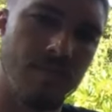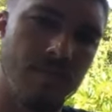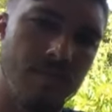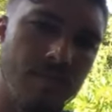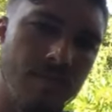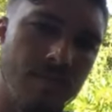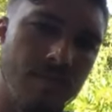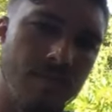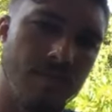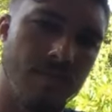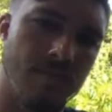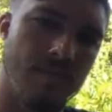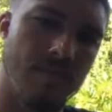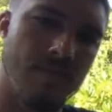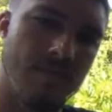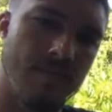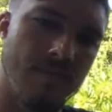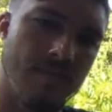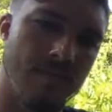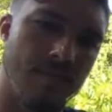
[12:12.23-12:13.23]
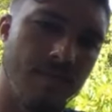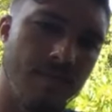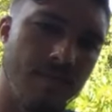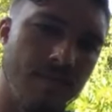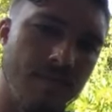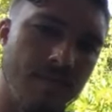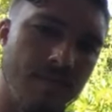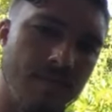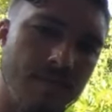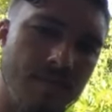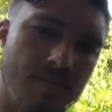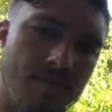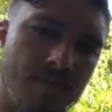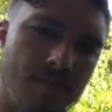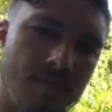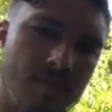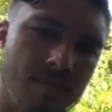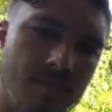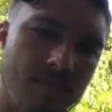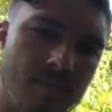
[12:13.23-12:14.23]

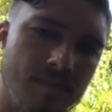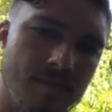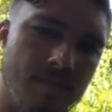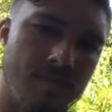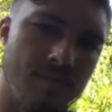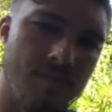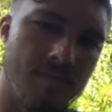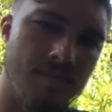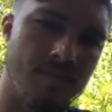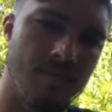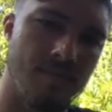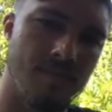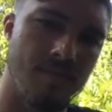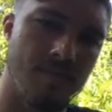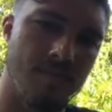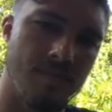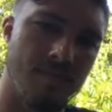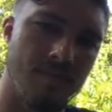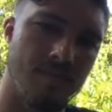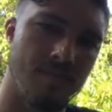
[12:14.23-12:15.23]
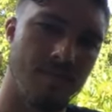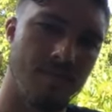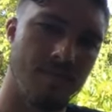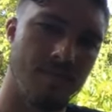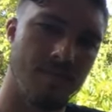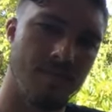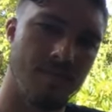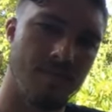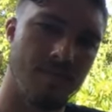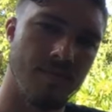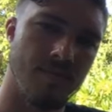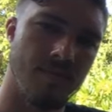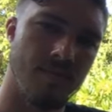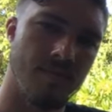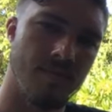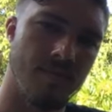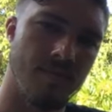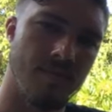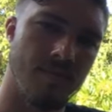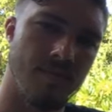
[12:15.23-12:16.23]

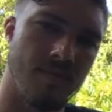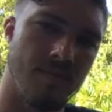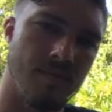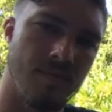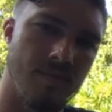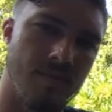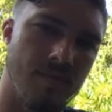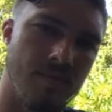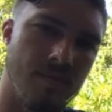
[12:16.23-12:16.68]
No words are spoken by the person on screen.